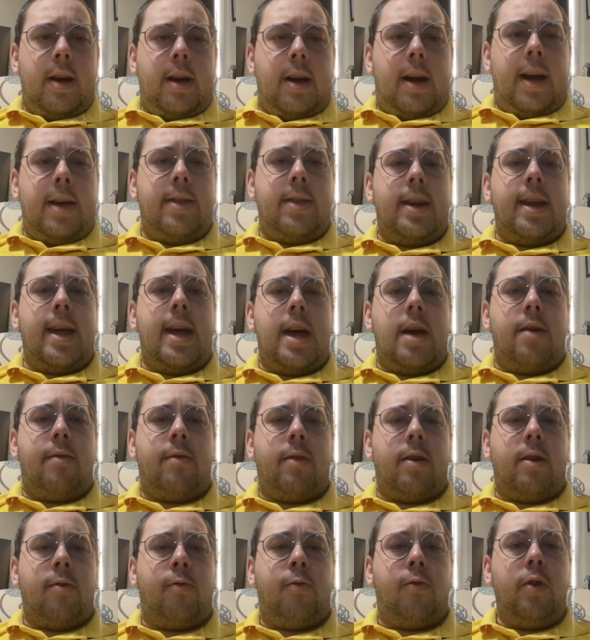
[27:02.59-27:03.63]
I then have
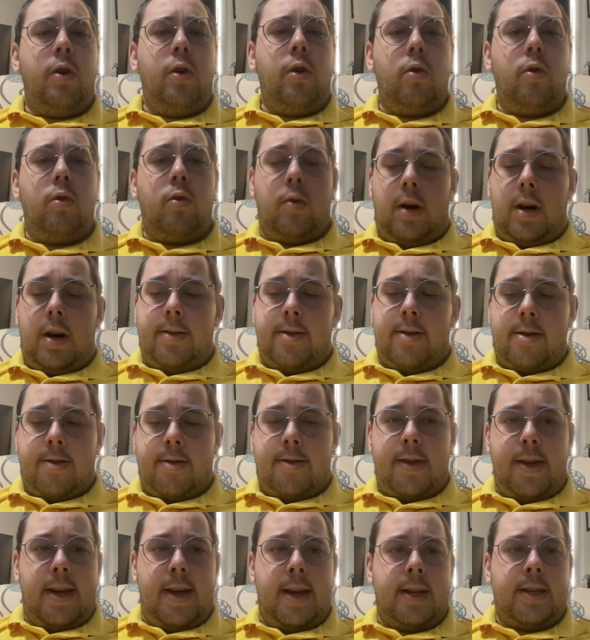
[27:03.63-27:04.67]
a few other
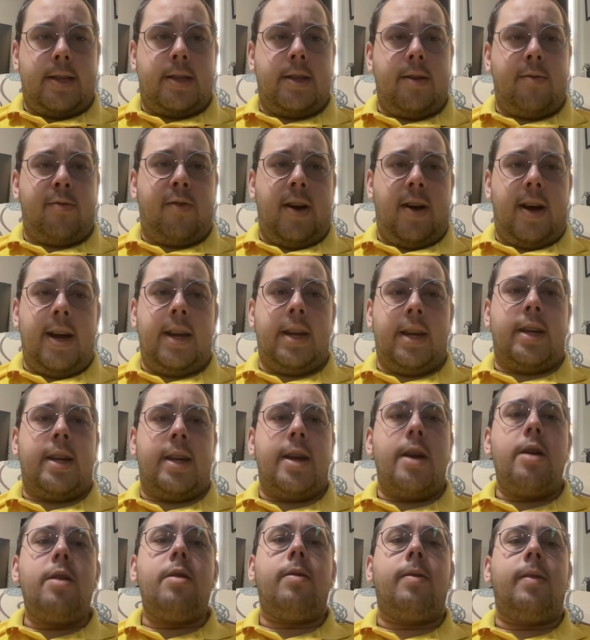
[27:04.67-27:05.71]
things defined
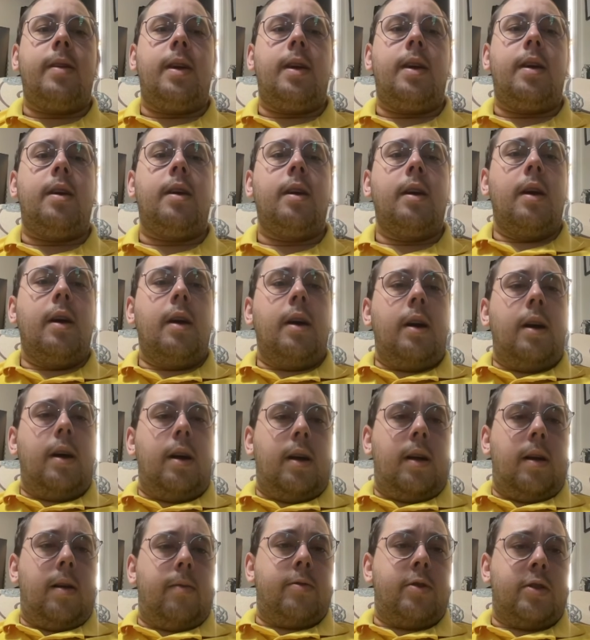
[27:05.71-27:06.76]
here.
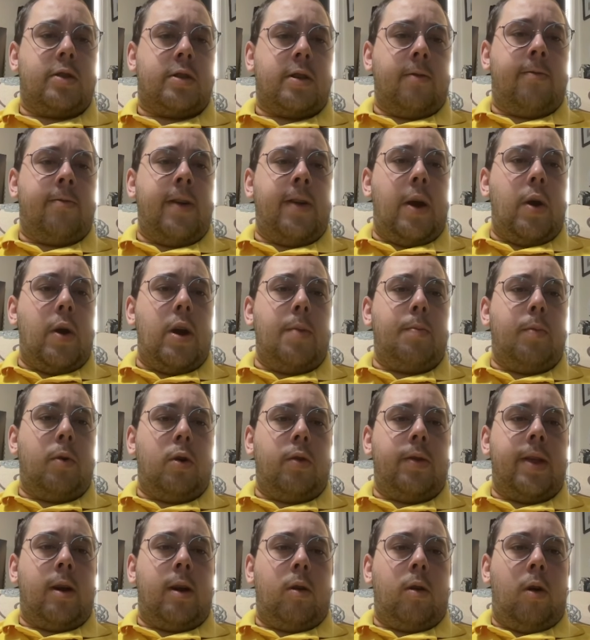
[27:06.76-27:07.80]
Just a variable
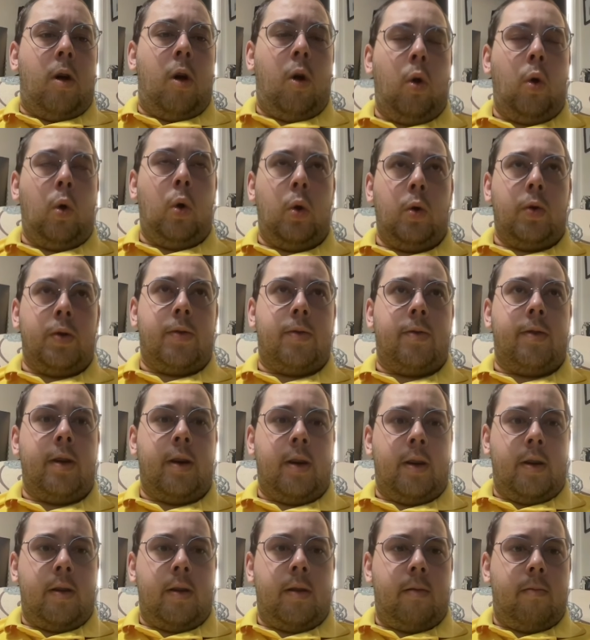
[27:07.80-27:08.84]
that'll hold
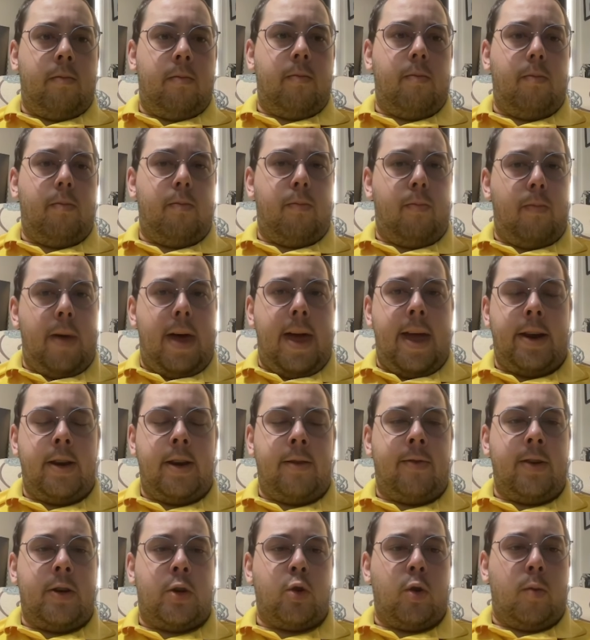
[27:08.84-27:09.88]
the
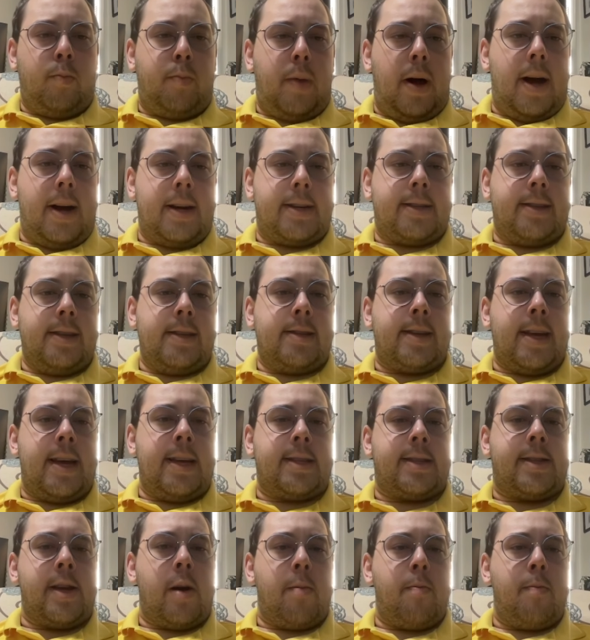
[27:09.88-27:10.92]
individual boxes as
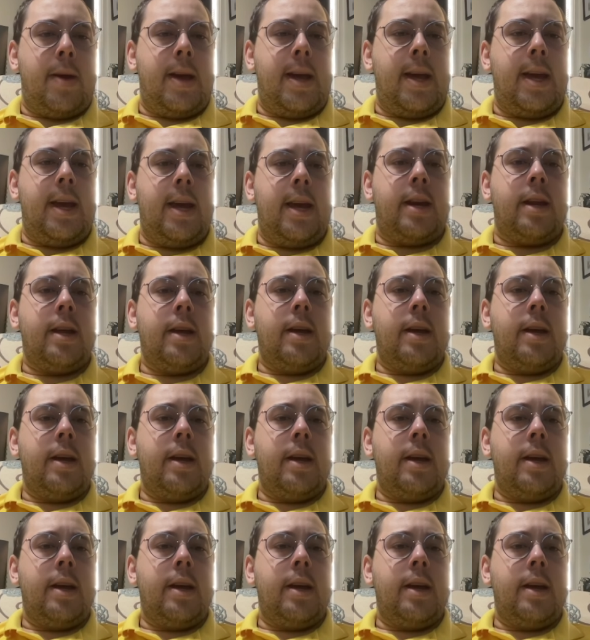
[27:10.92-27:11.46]
they're made.